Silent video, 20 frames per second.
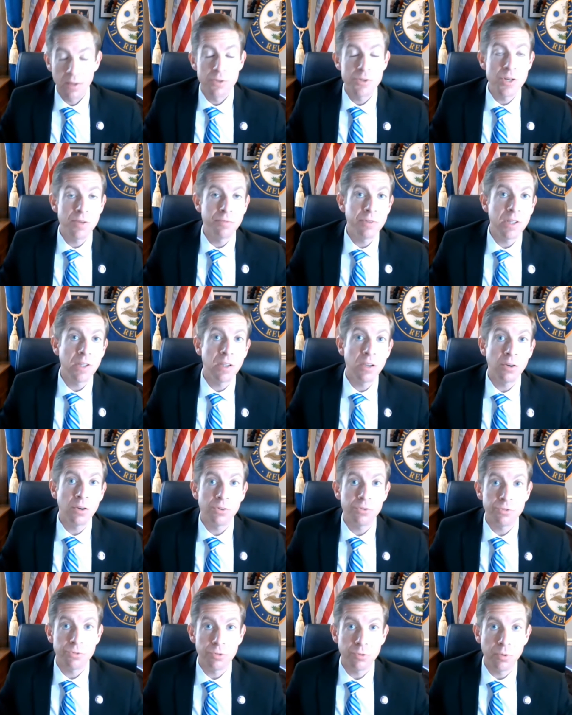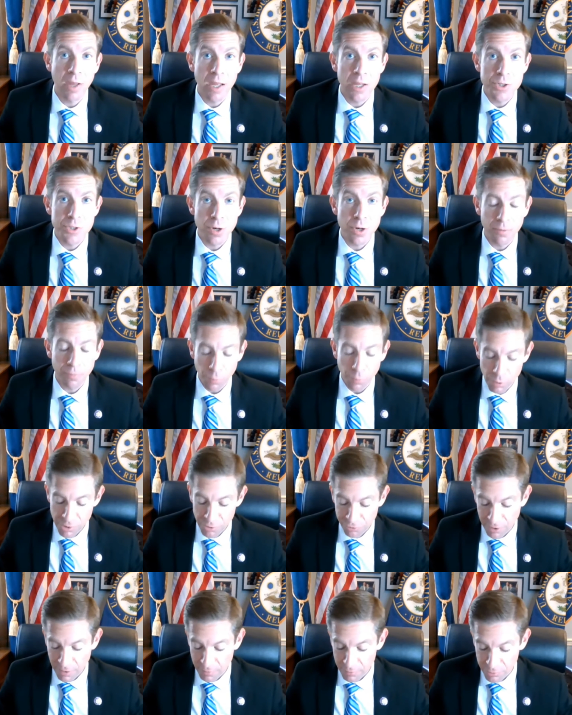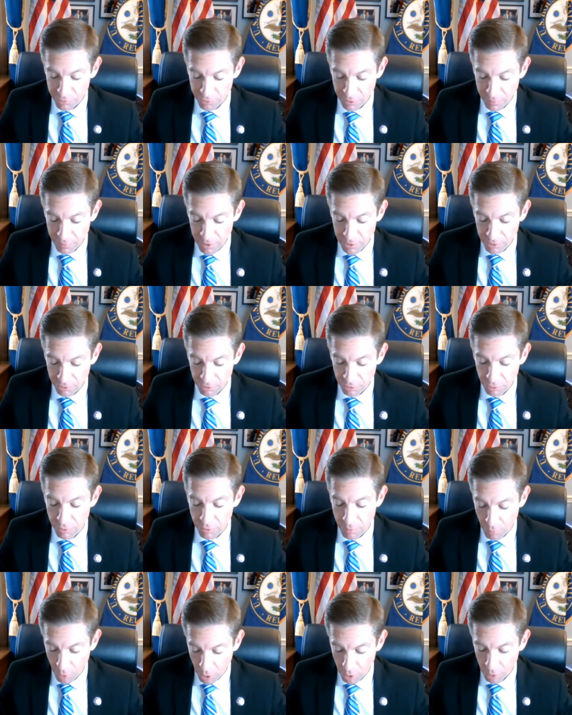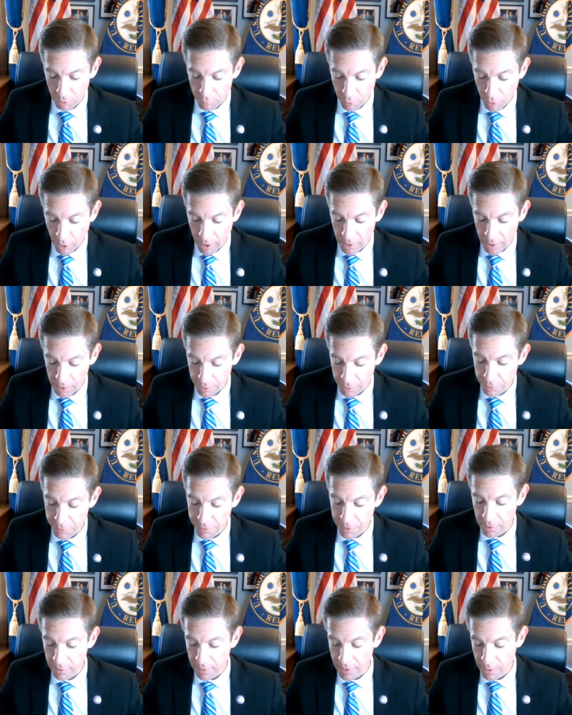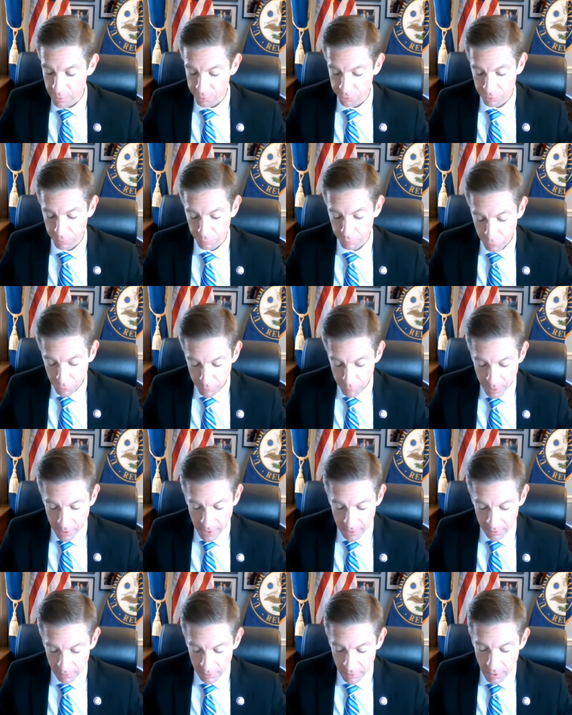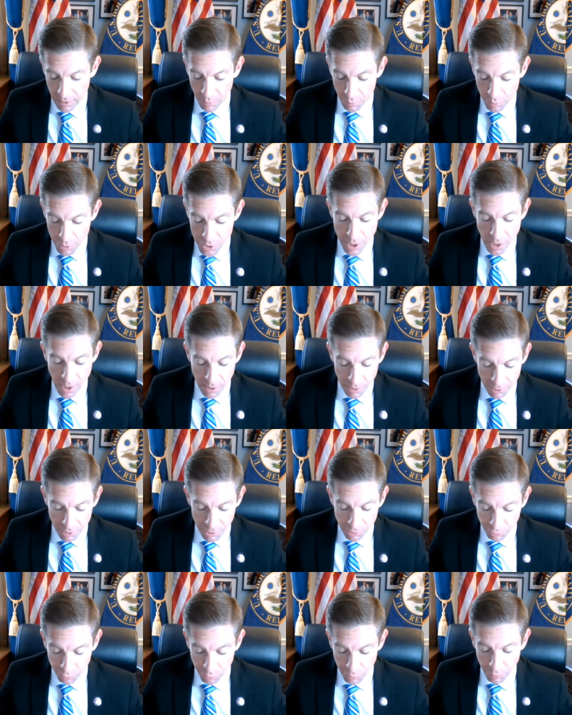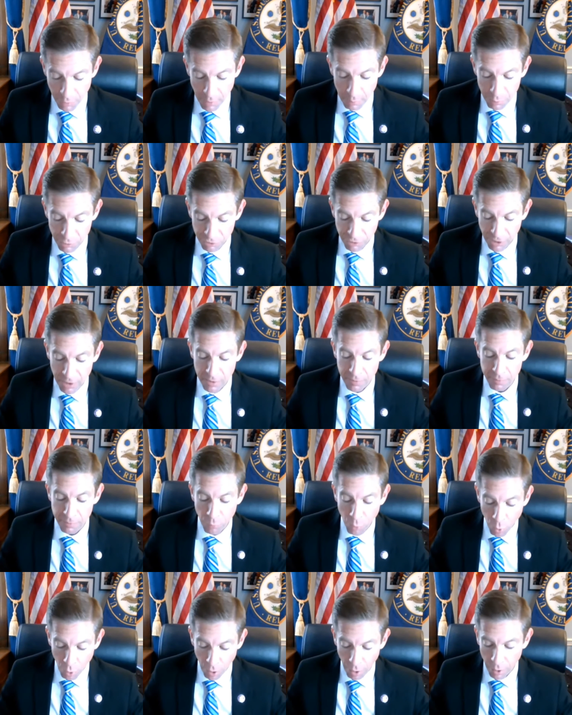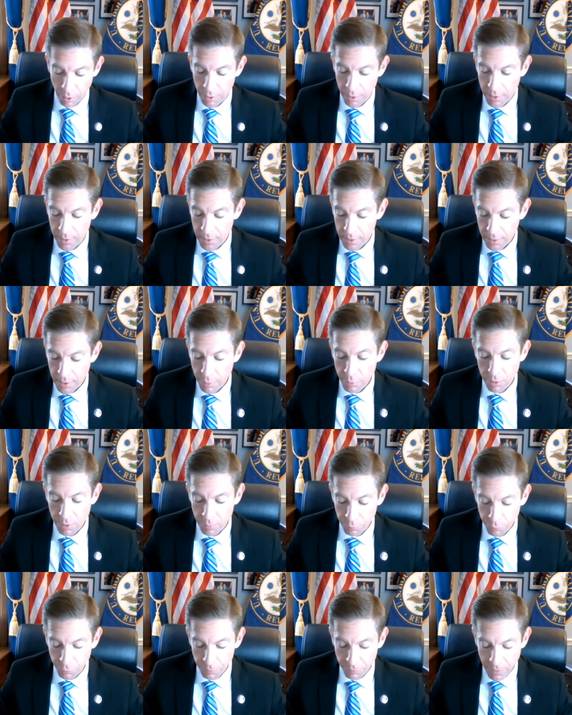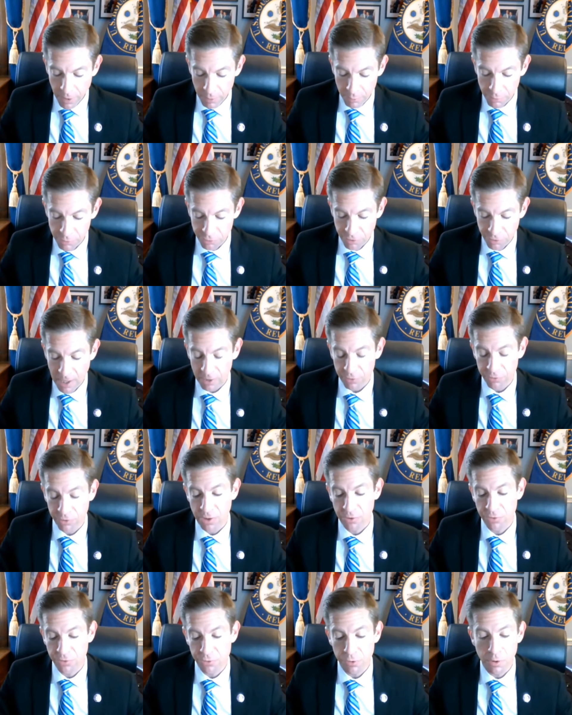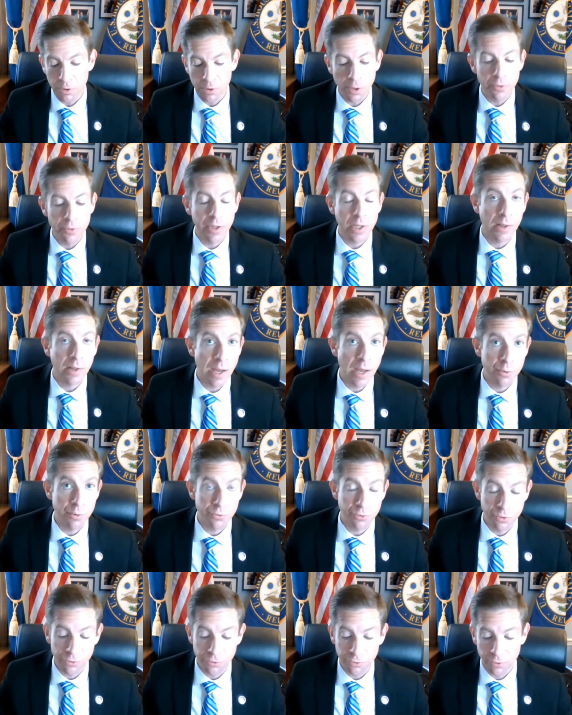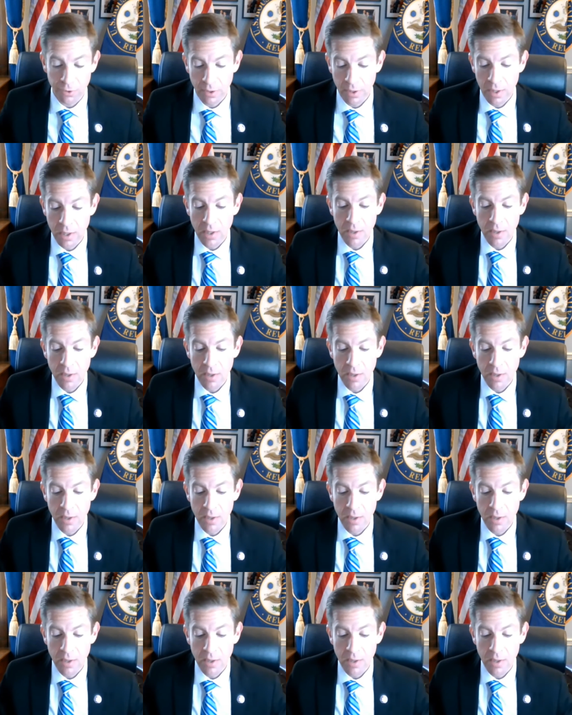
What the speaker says: Shifting gears to H.R. 4772, the Mark O'Brien Clothing Allowance Improvement Act, which I introduced with Representative Moore, it would improve veterans' access to clothing allowances.